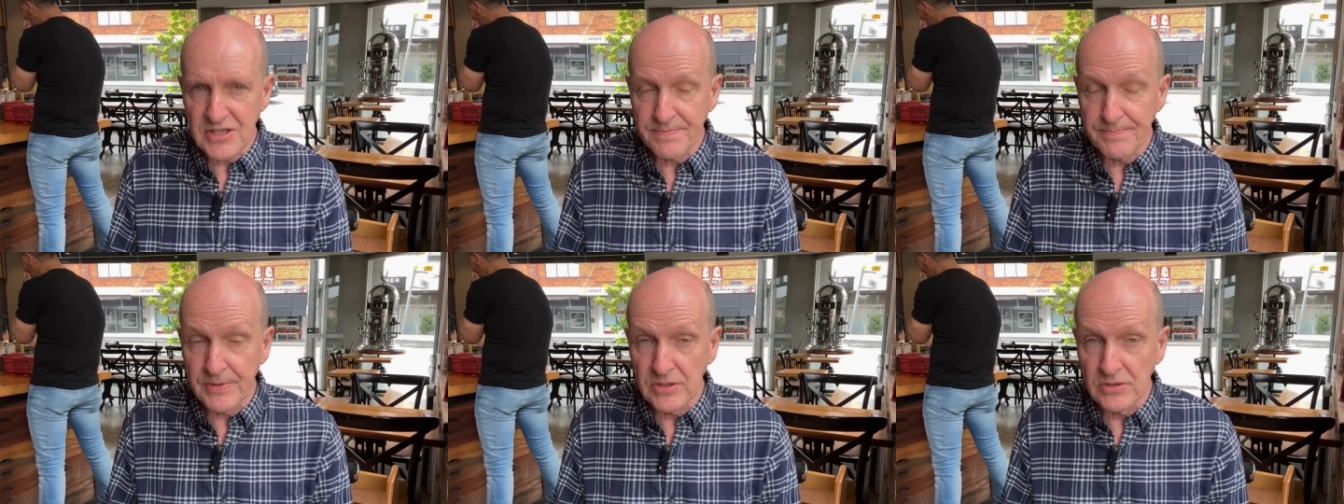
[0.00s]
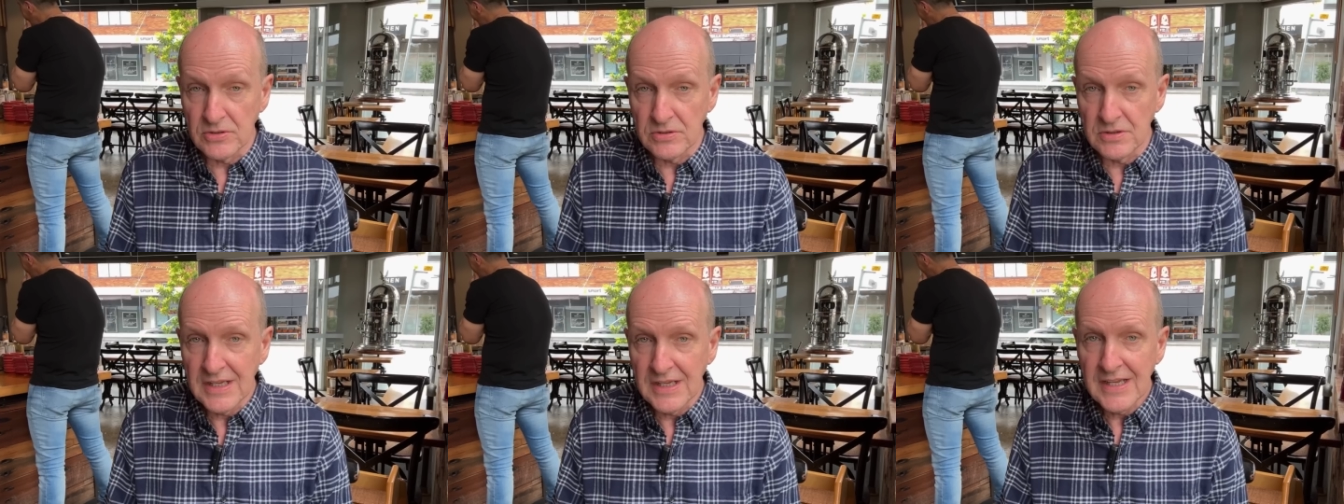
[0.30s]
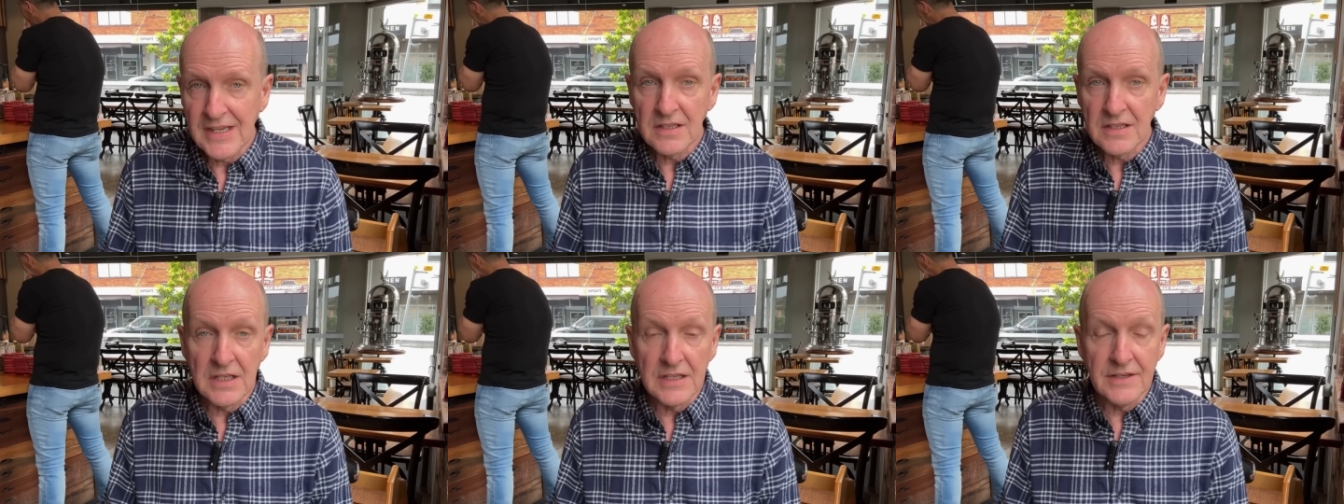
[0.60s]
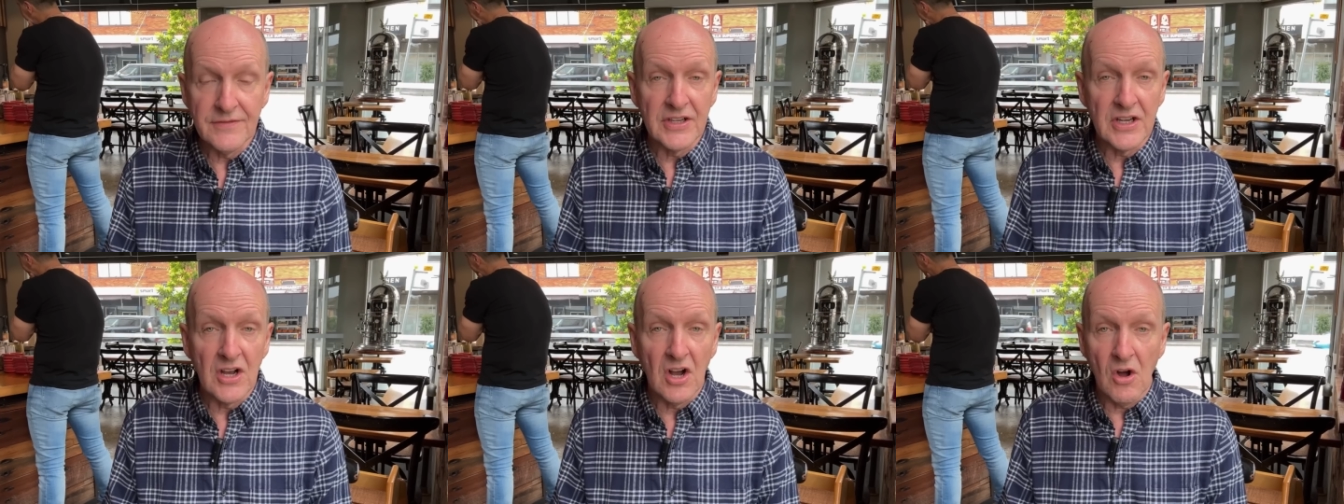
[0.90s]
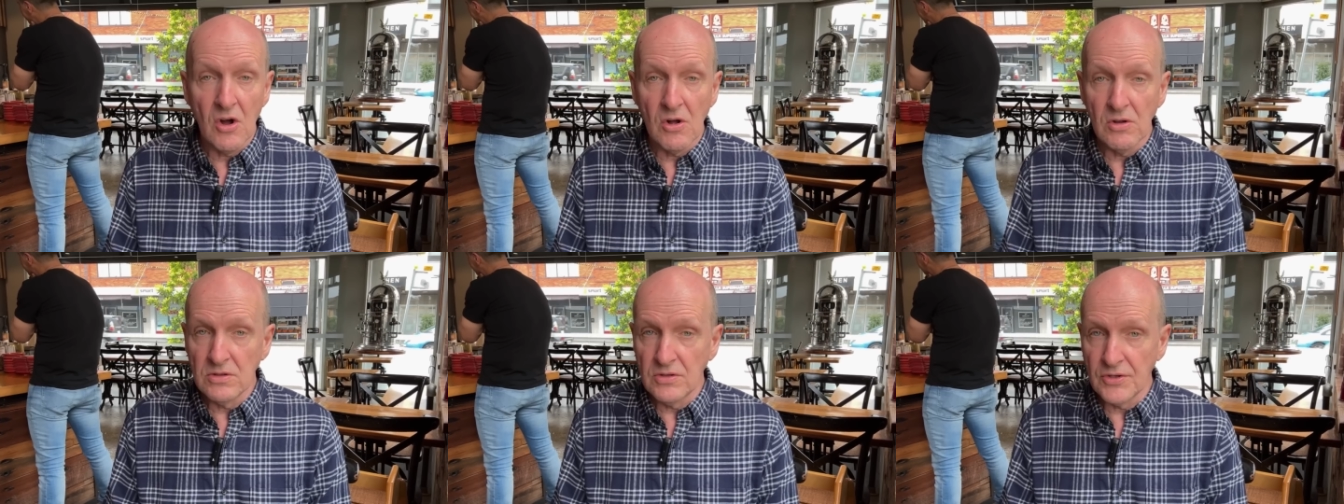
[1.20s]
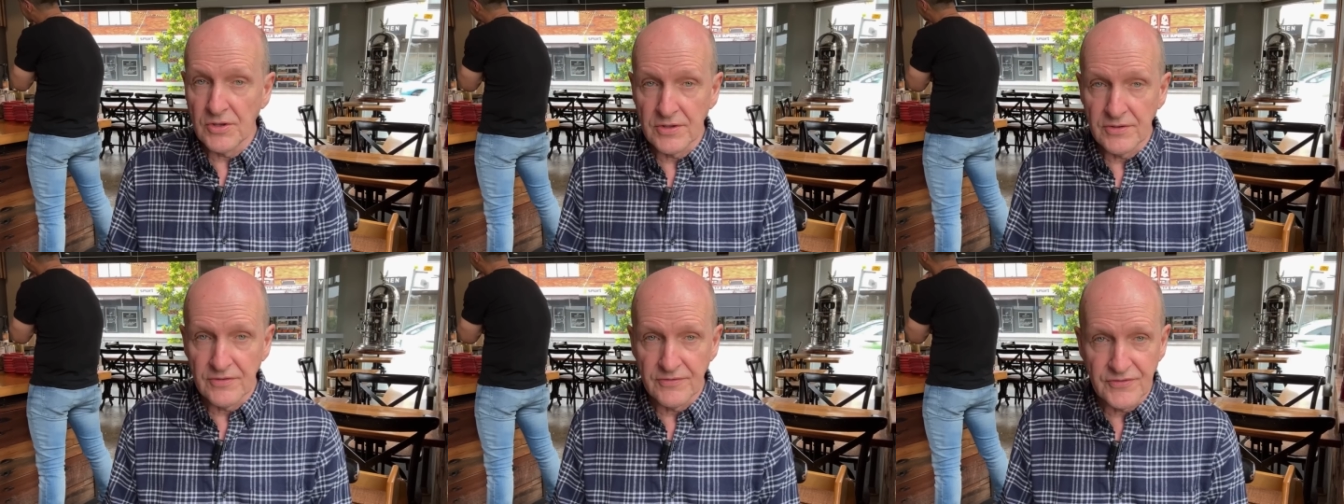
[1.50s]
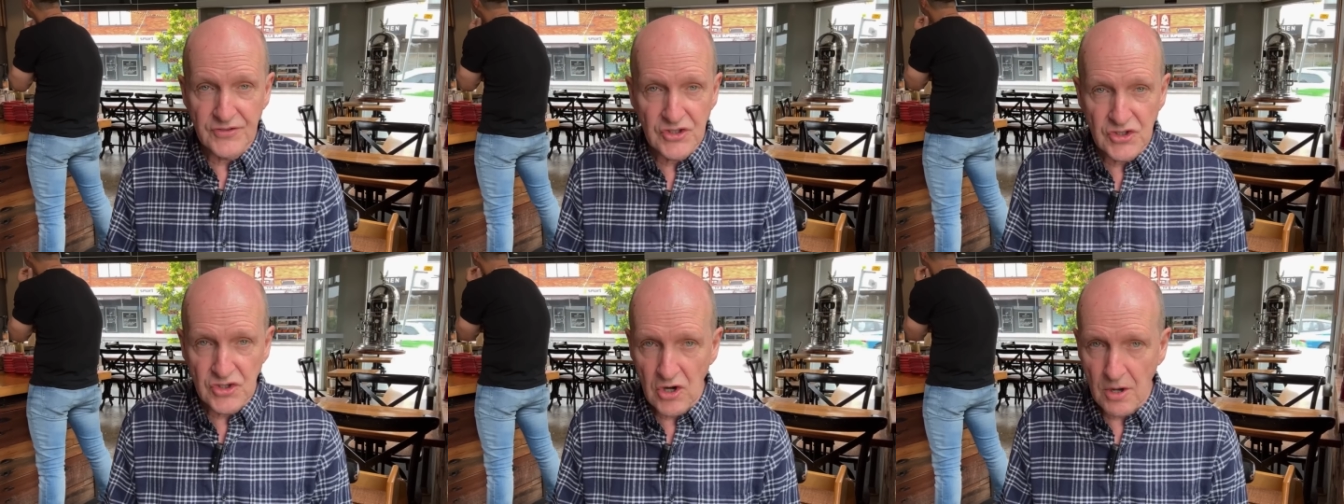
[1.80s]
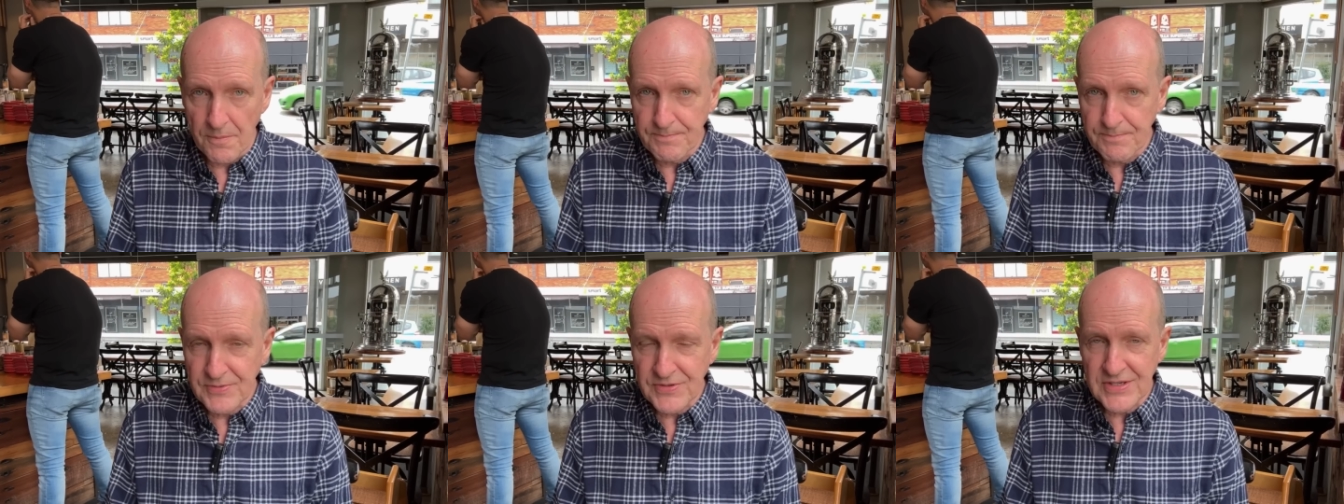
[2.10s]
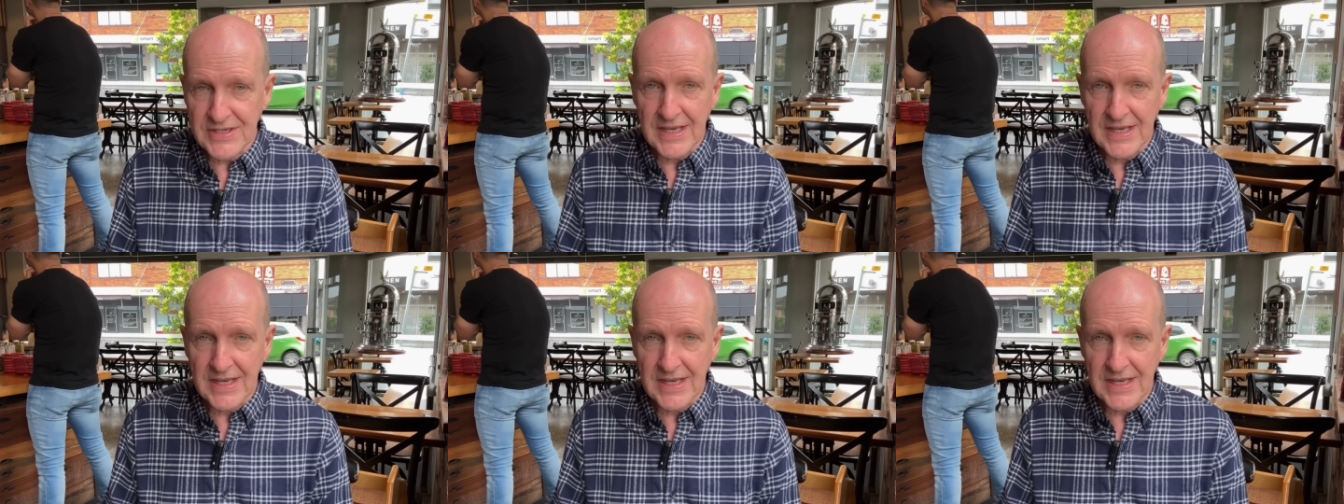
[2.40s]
Bill, leaving a whole lot of shops